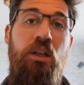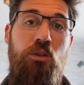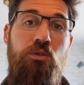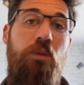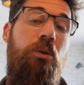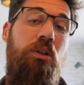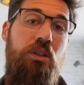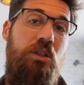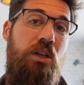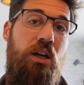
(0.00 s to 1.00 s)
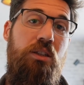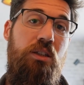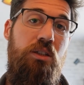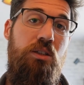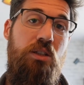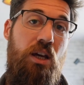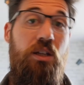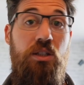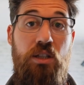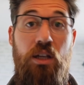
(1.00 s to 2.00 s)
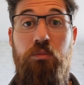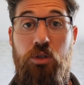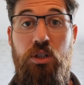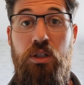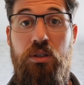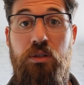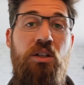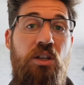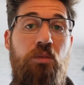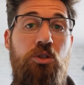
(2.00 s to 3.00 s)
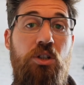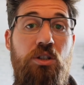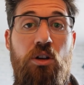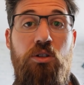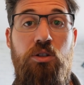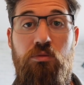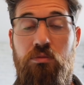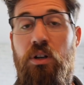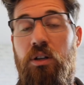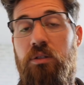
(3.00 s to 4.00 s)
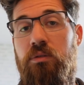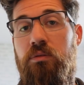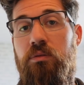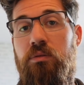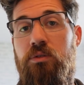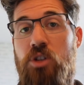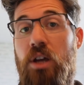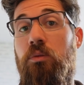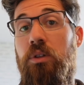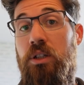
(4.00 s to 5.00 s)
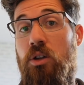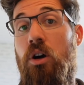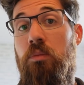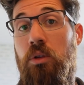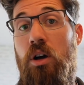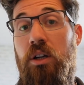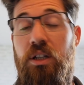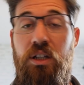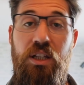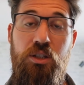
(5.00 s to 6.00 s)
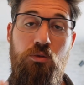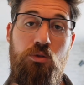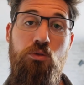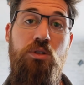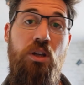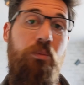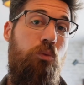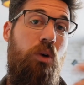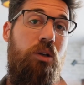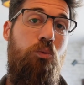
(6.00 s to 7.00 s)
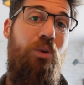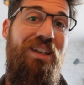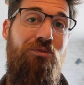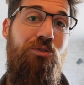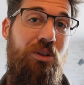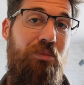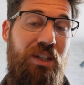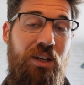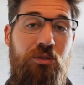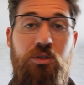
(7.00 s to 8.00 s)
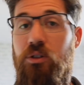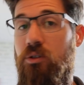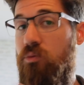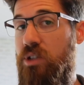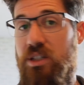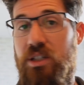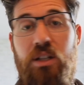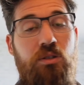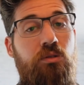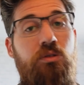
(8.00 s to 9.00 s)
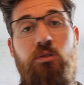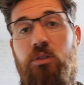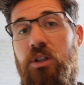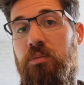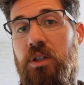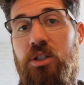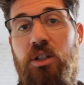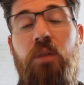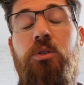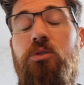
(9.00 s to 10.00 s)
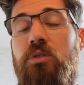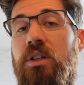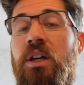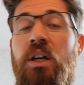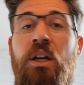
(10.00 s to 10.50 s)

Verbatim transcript: You typically design these as state machines. State machines also generally non-blocking. It lets you do something while you're waiting for something else. So you can read sensors, you can update telemetry,